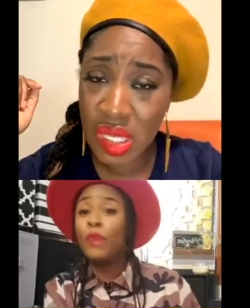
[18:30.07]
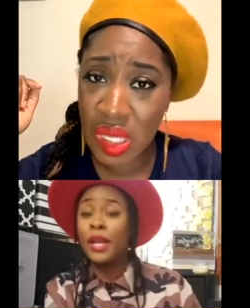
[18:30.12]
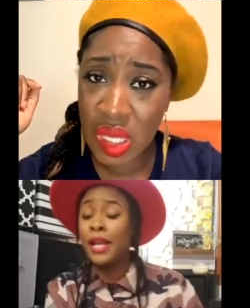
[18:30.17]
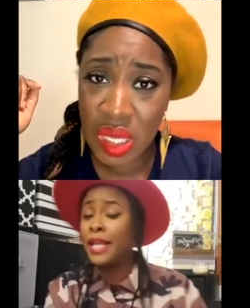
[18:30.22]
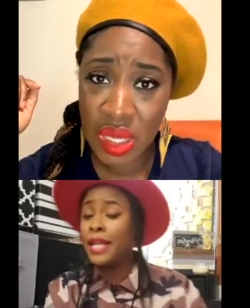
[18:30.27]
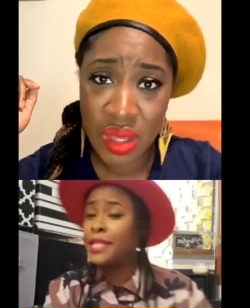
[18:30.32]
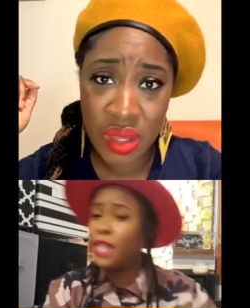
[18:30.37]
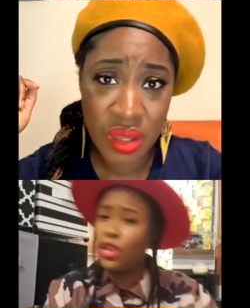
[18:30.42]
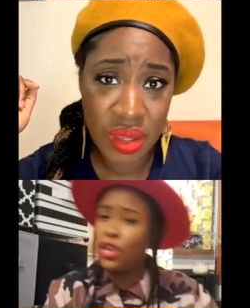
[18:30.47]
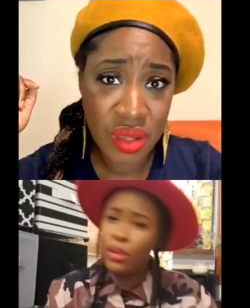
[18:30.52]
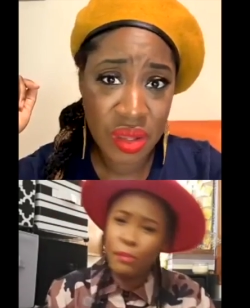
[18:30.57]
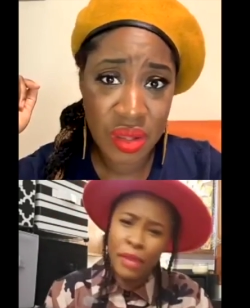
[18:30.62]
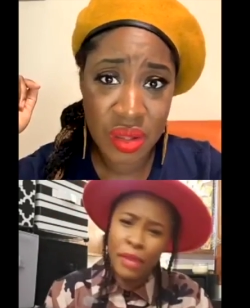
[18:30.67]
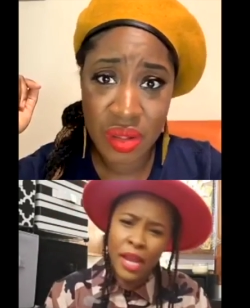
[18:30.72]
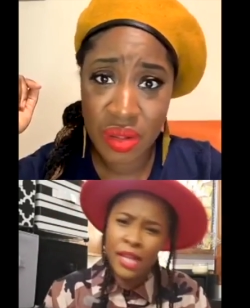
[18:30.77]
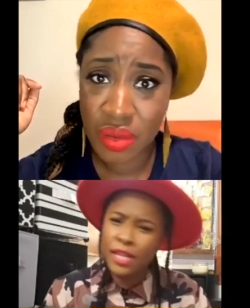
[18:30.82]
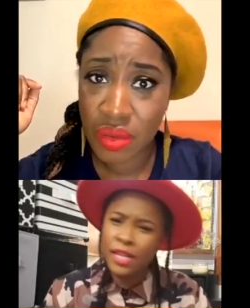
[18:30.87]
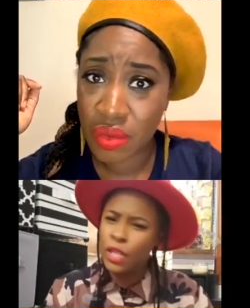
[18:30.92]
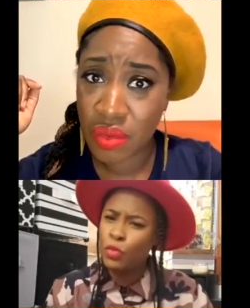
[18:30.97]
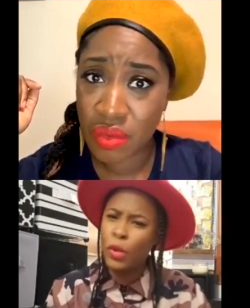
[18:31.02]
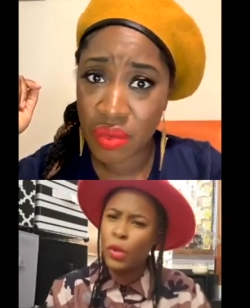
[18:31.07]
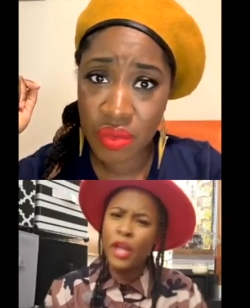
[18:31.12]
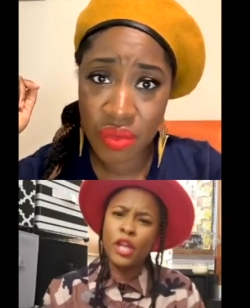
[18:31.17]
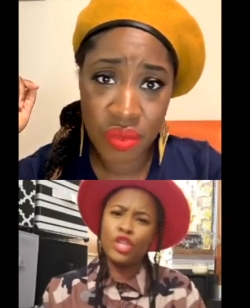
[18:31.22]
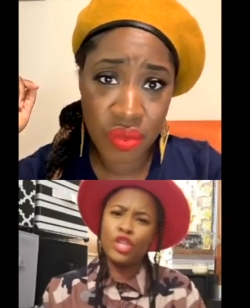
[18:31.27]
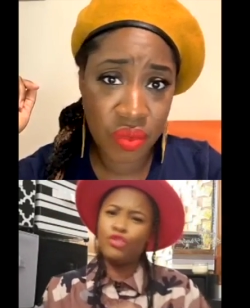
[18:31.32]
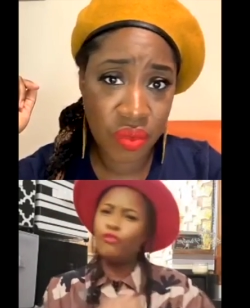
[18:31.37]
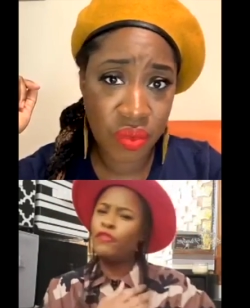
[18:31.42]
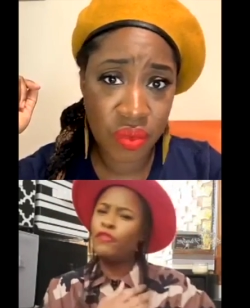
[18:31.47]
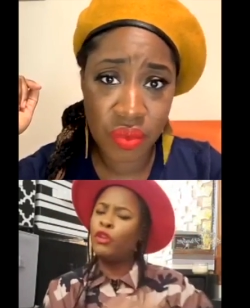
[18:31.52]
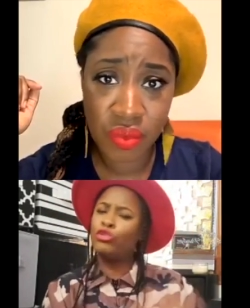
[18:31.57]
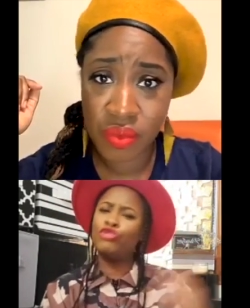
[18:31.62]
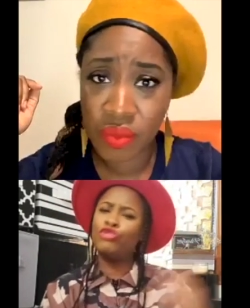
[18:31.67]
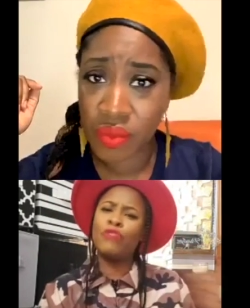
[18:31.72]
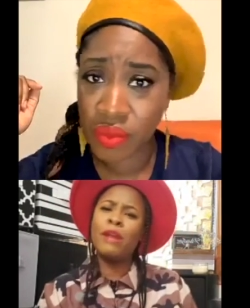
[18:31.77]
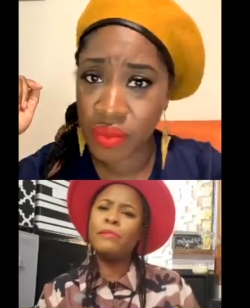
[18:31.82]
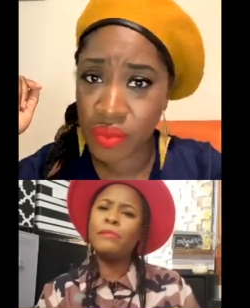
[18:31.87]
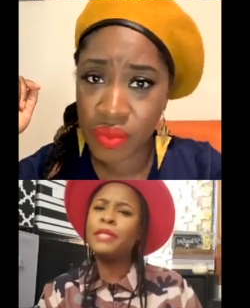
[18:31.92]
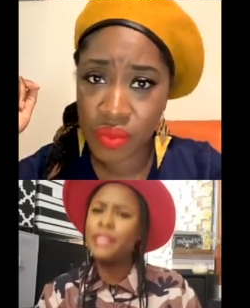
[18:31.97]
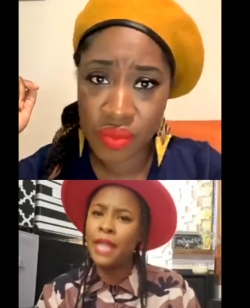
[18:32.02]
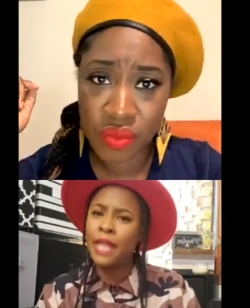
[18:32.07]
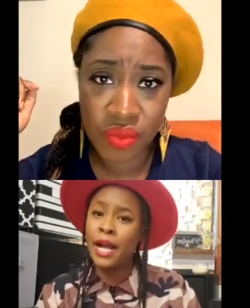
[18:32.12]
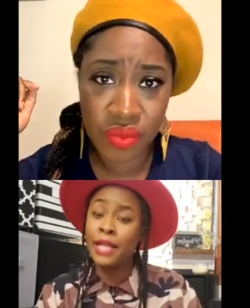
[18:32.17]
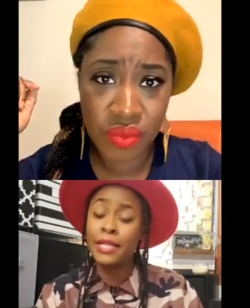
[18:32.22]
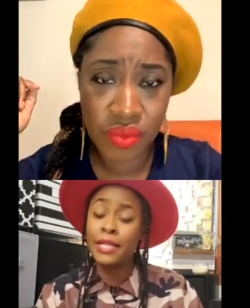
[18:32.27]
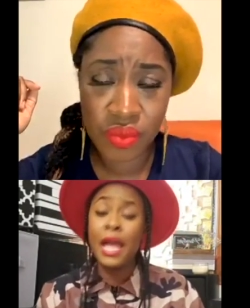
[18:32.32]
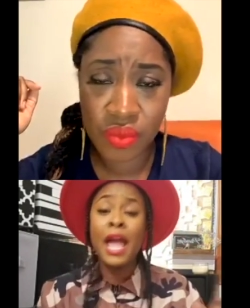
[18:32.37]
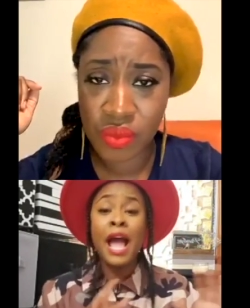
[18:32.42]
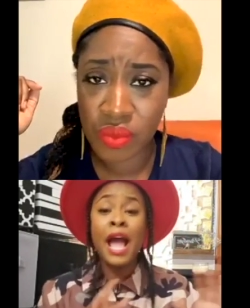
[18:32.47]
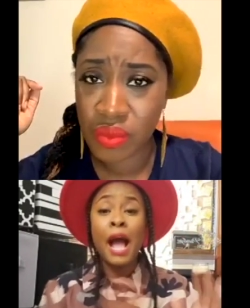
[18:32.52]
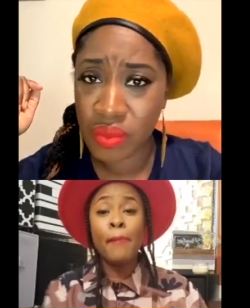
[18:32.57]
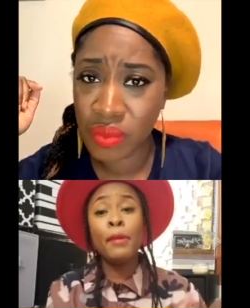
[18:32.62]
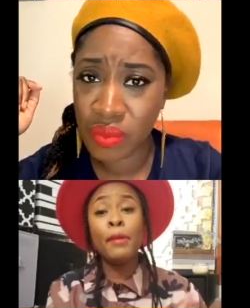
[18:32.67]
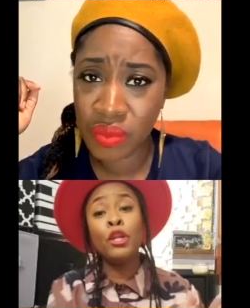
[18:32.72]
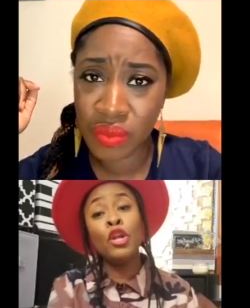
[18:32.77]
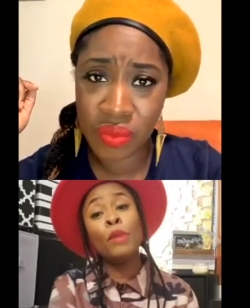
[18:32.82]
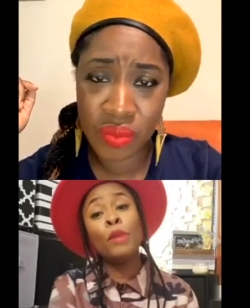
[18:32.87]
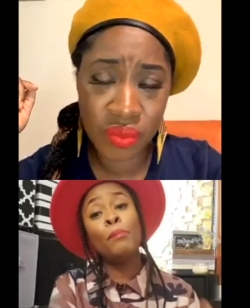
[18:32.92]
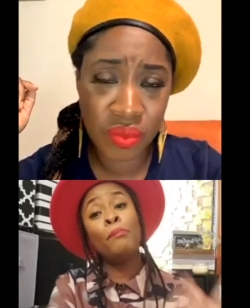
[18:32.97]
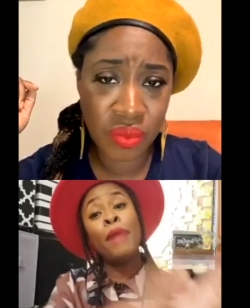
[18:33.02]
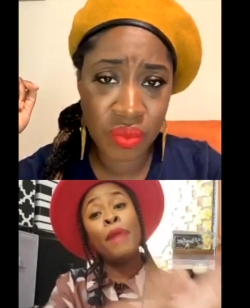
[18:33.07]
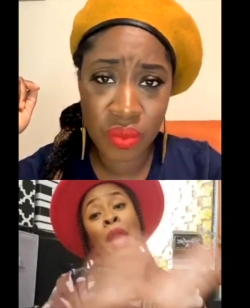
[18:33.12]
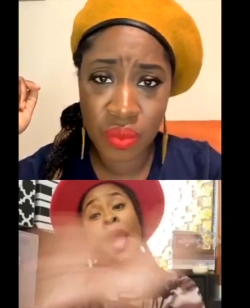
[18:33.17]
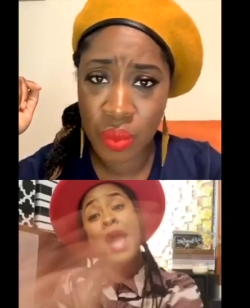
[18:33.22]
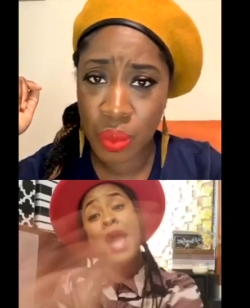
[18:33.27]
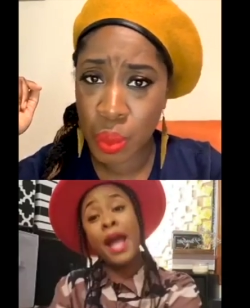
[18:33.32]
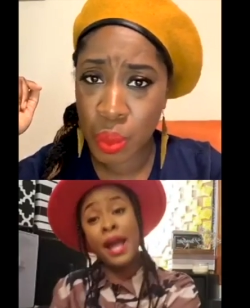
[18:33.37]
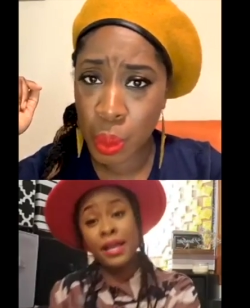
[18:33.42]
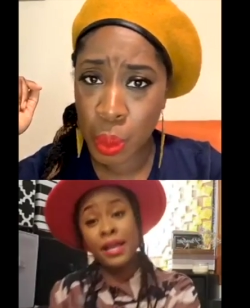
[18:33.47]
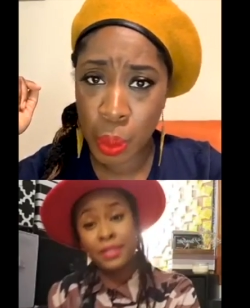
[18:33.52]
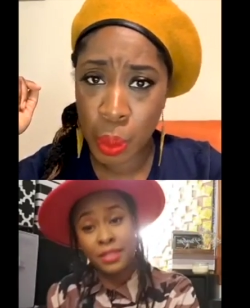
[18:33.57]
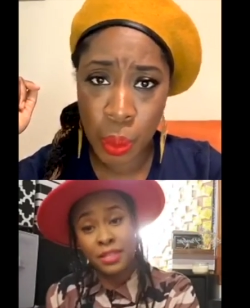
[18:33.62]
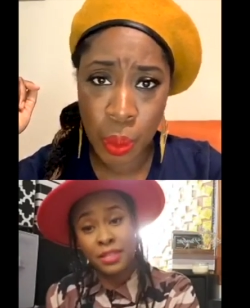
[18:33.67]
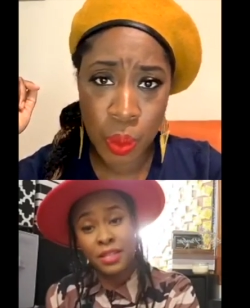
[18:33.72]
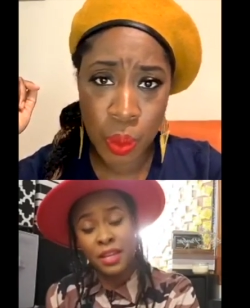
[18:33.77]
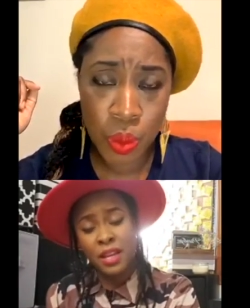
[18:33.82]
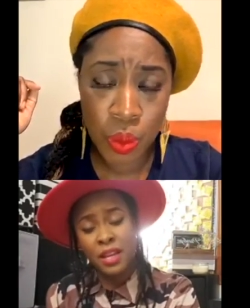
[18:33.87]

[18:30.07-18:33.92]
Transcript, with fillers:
Speaker 1: being this way because you're broken. I see you're being this way because you feel traumatized. I'm